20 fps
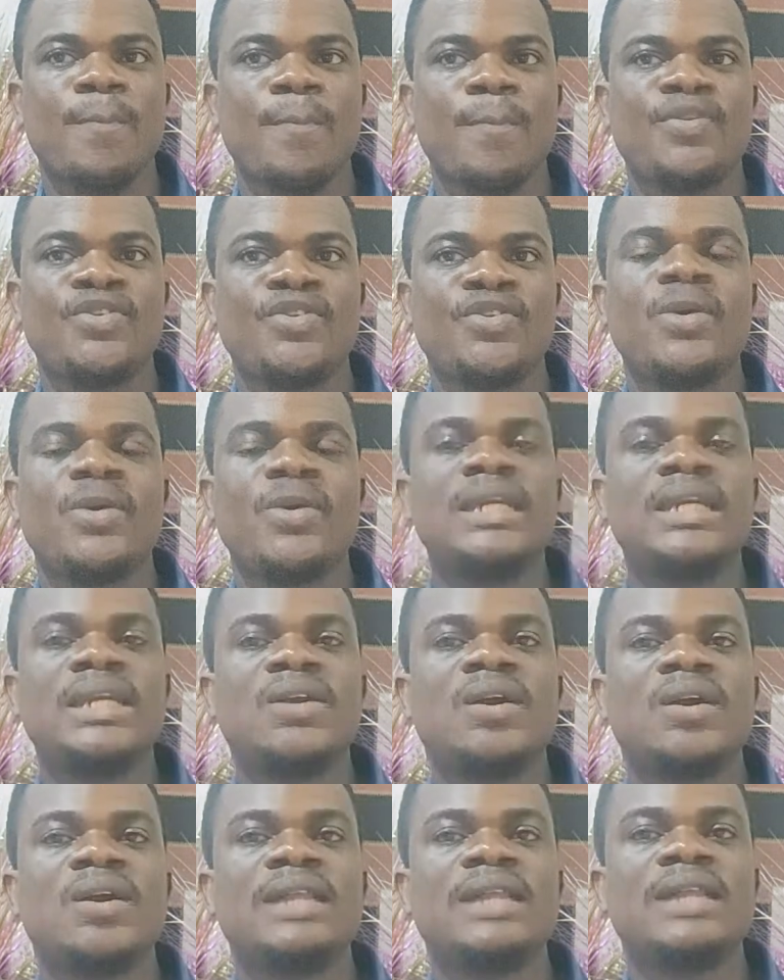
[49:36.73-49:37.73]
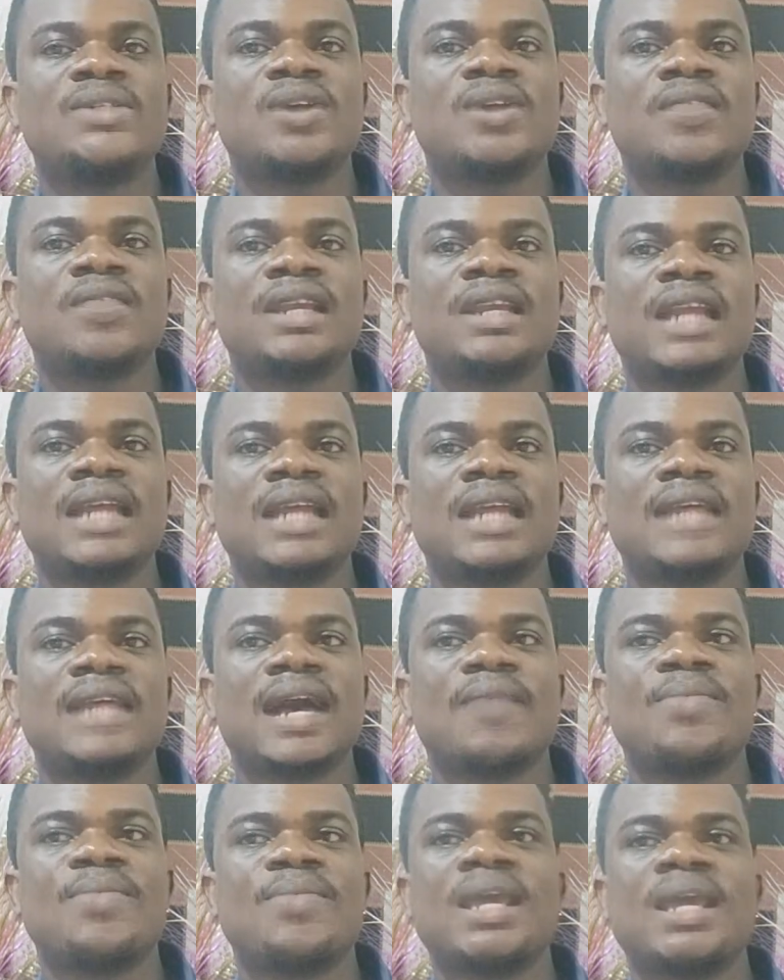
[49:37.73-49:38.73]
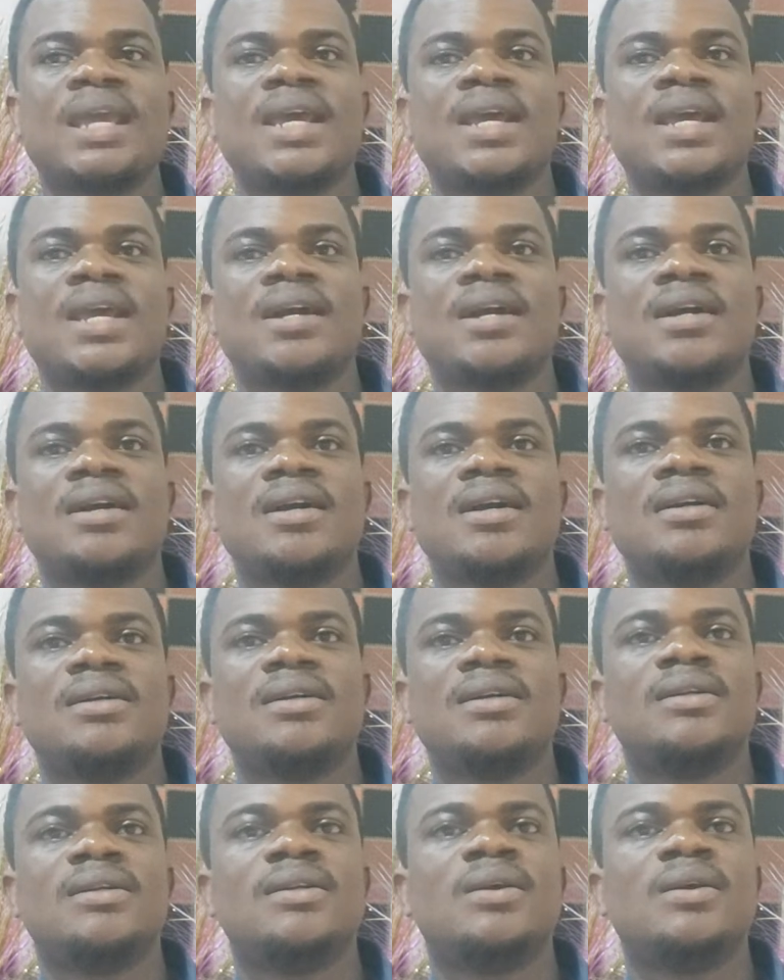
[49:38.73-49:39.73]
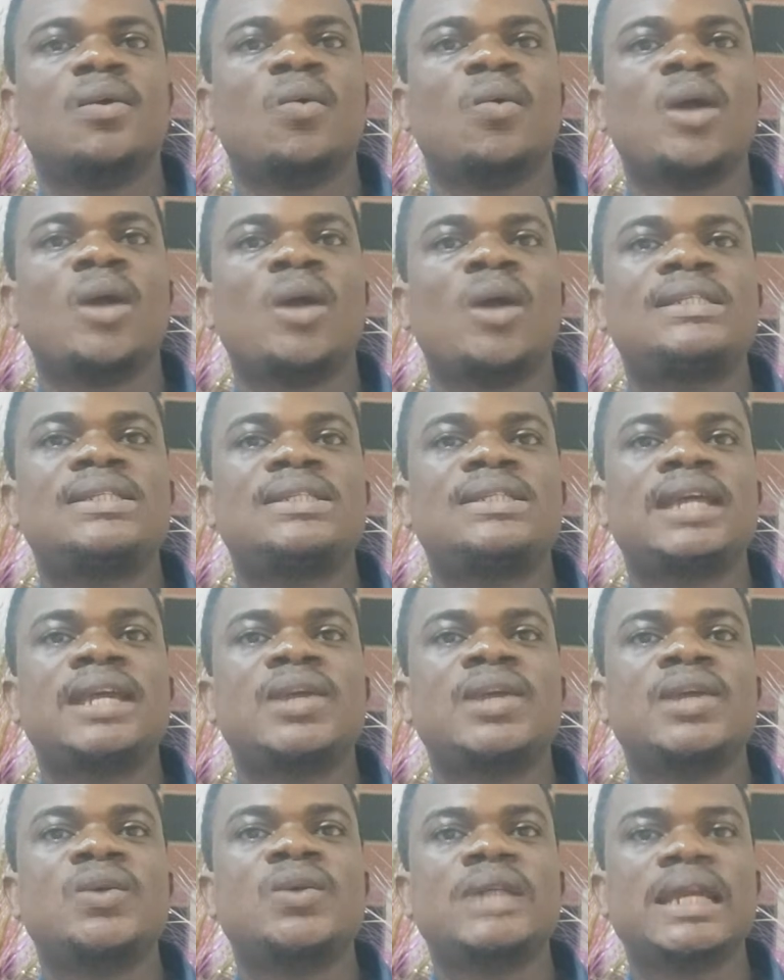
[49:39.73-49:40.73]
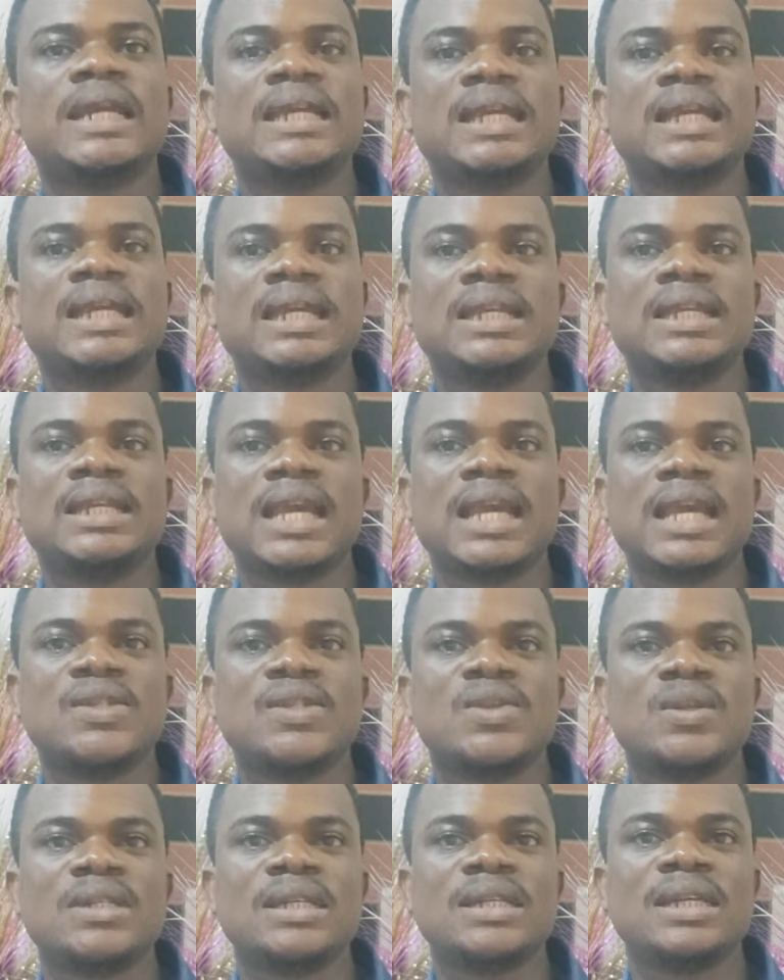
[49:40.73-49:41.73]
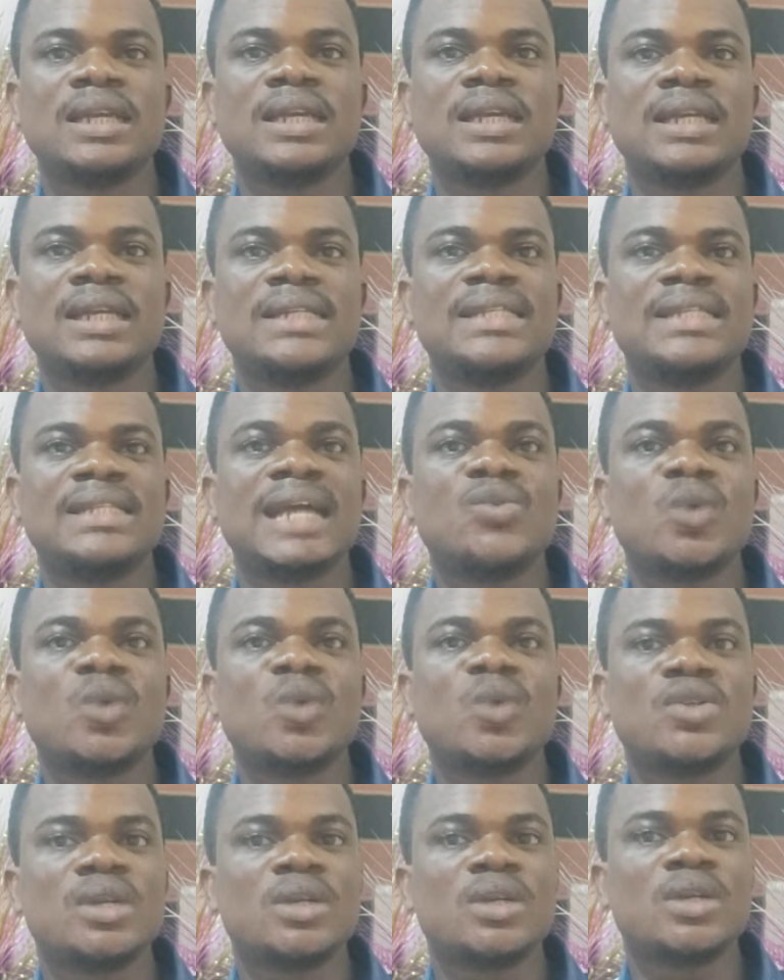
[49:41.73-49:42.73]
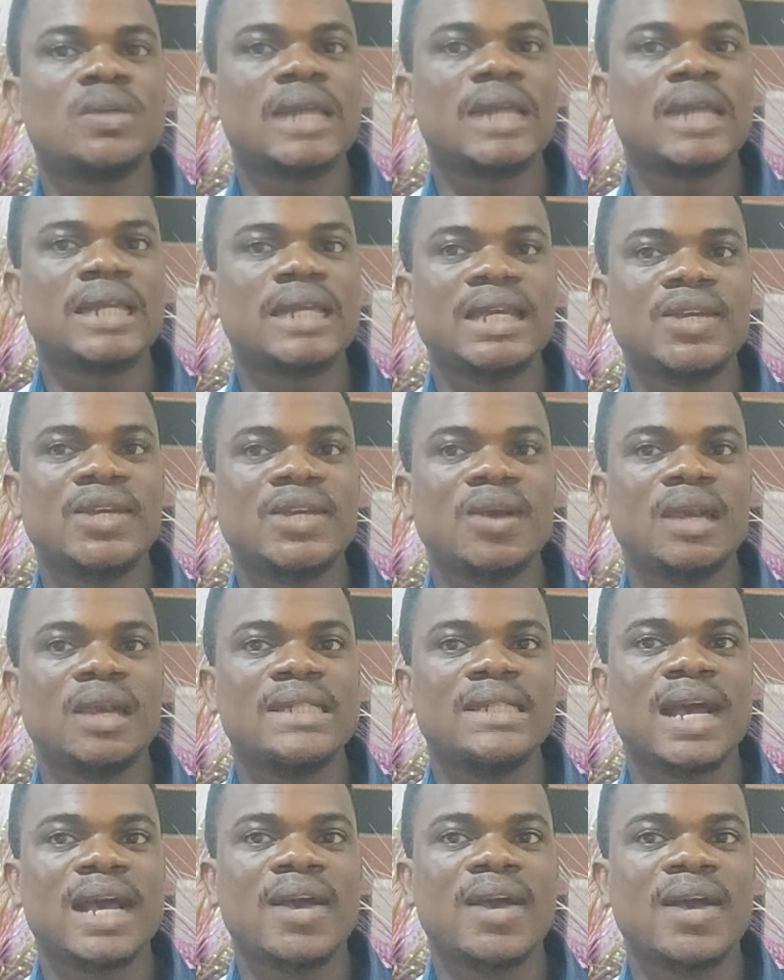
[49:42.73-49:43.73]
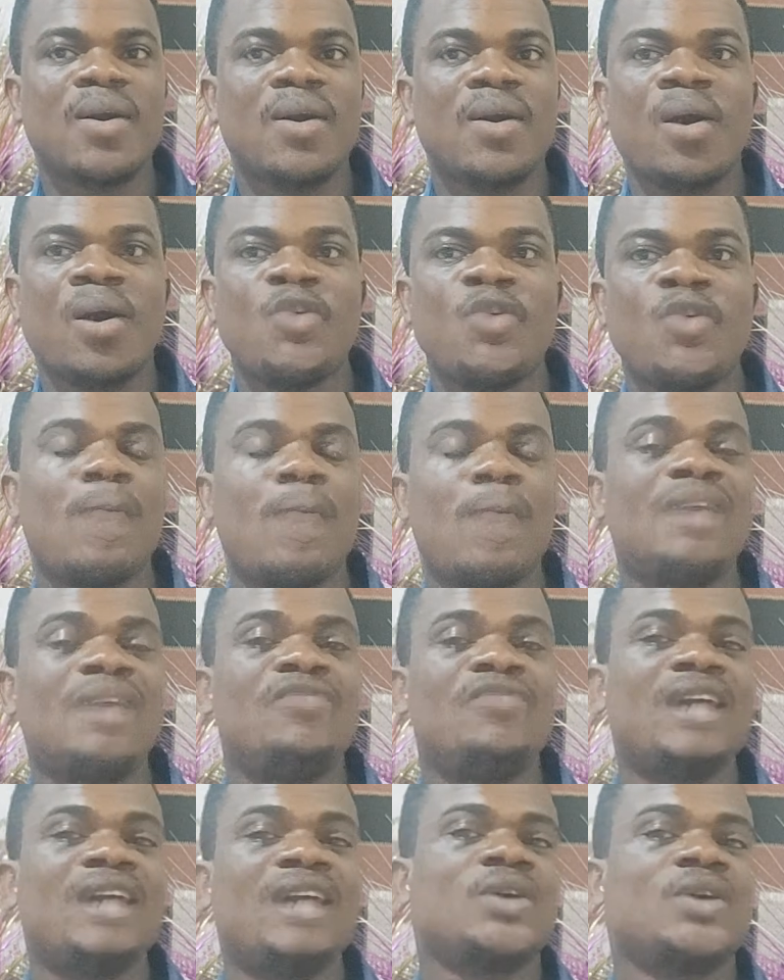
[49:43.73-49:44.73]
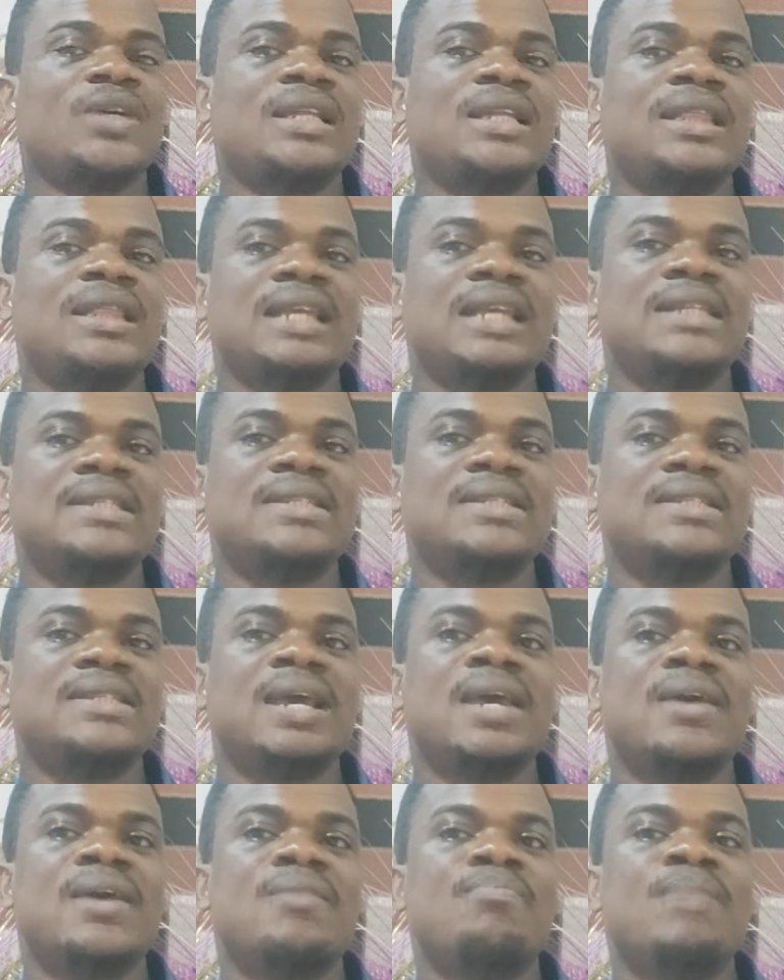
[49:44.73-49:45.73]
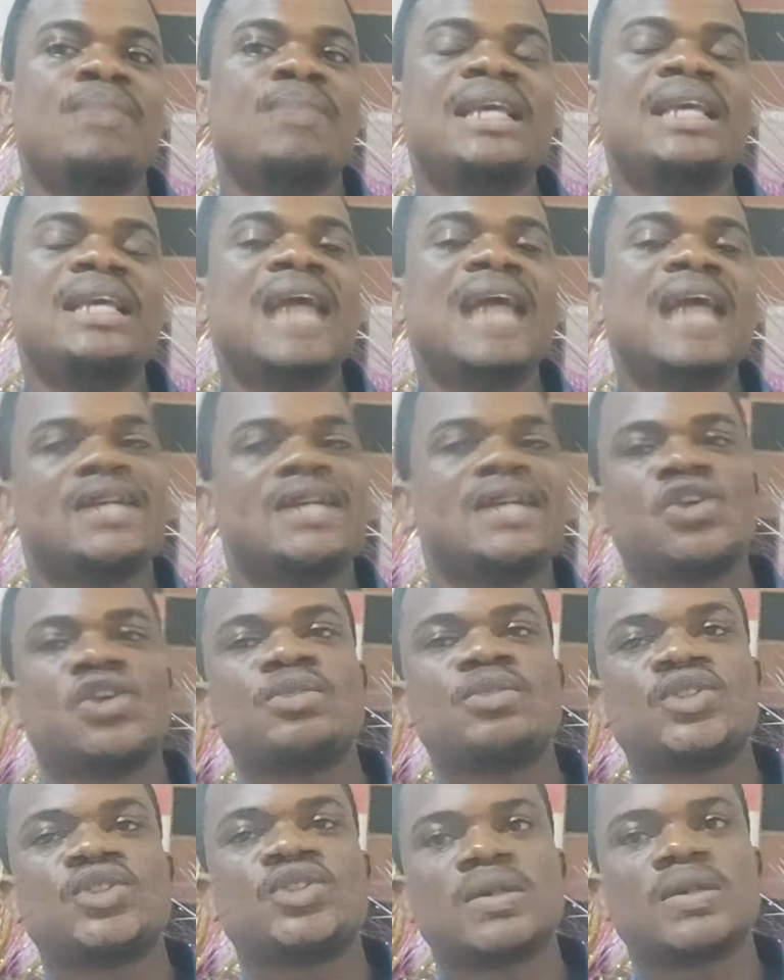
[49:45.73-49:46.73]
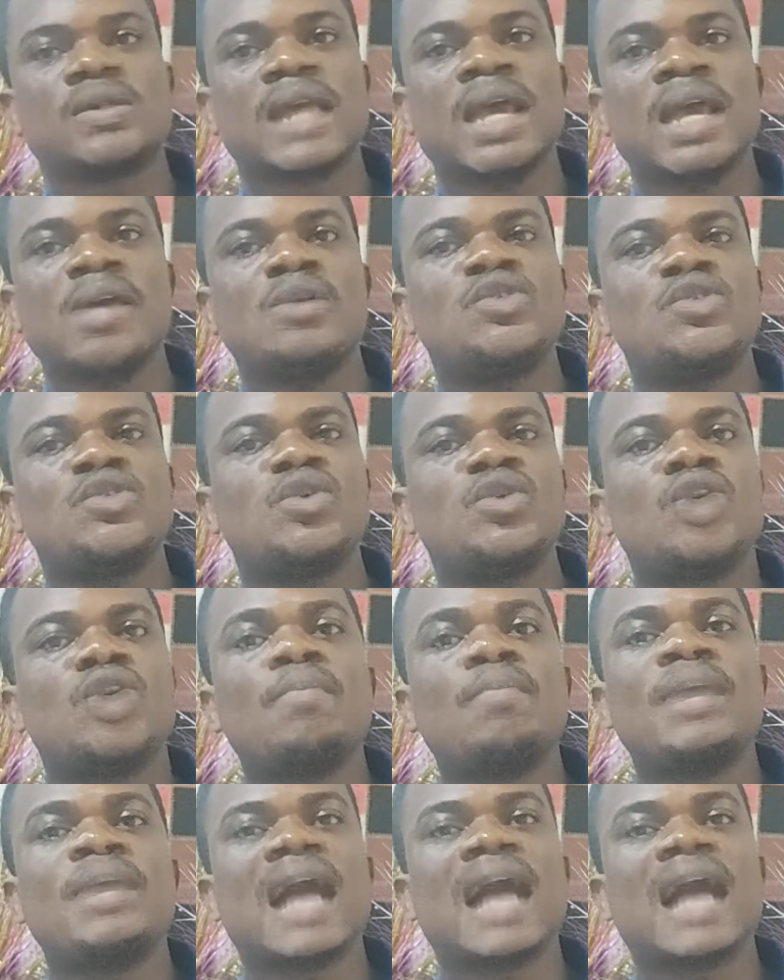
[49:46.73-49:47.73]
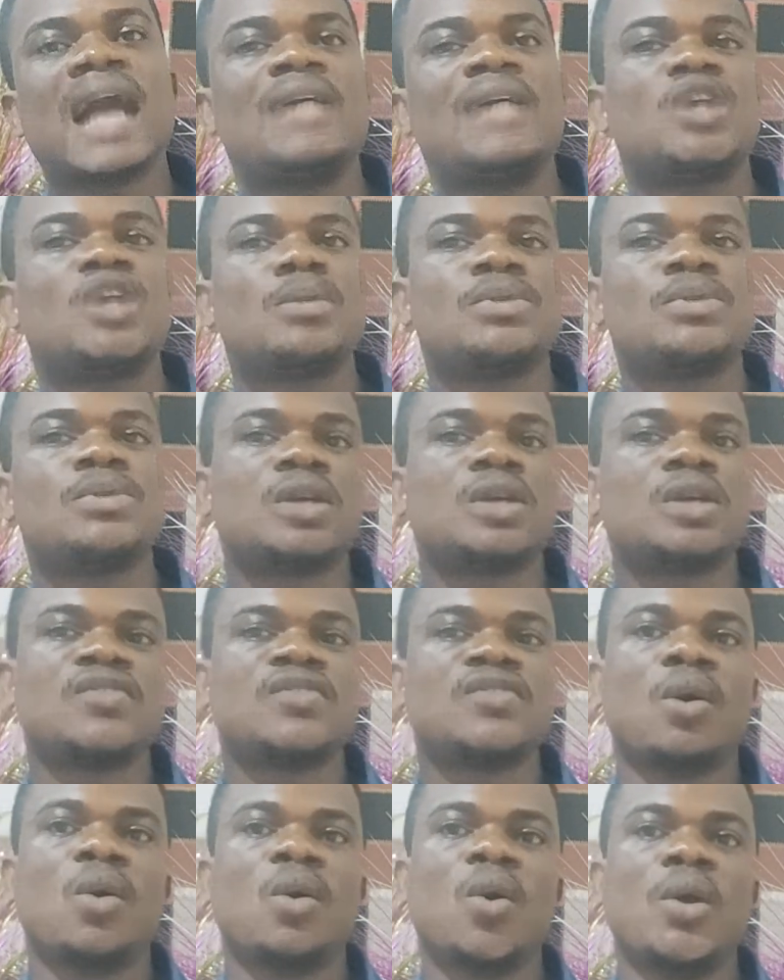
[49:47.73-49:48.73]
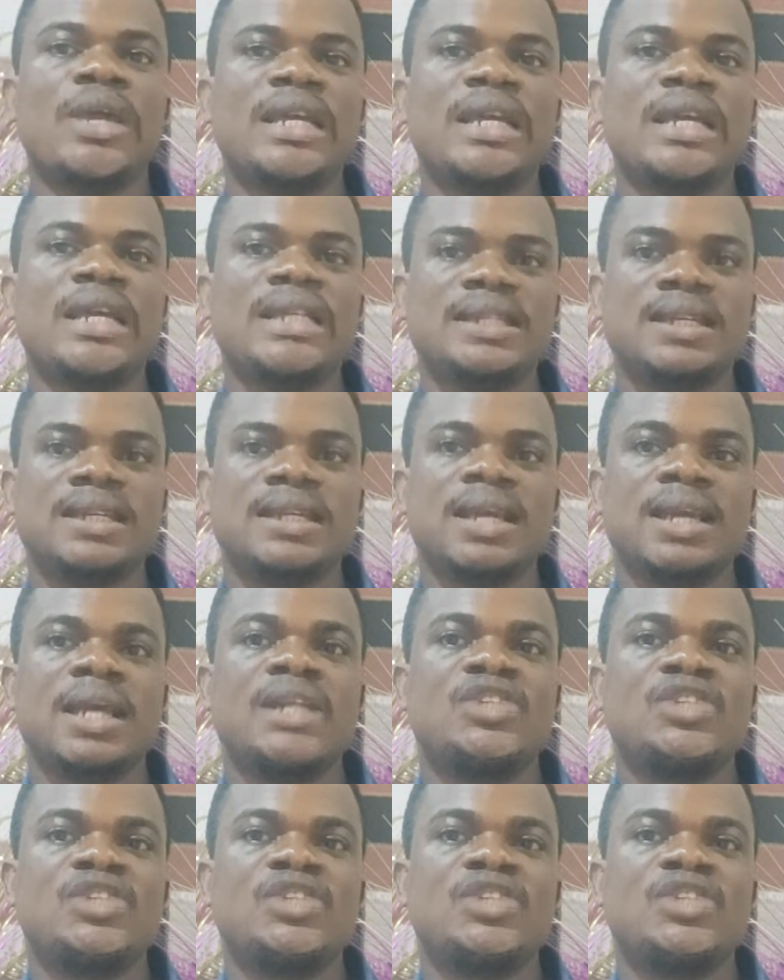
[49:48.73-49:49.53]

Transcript: So in the content of the letter, what they included in the case note, is that what you included in your letter, or you are manufacturing things, making assumptions? So don't make assumptions for OET.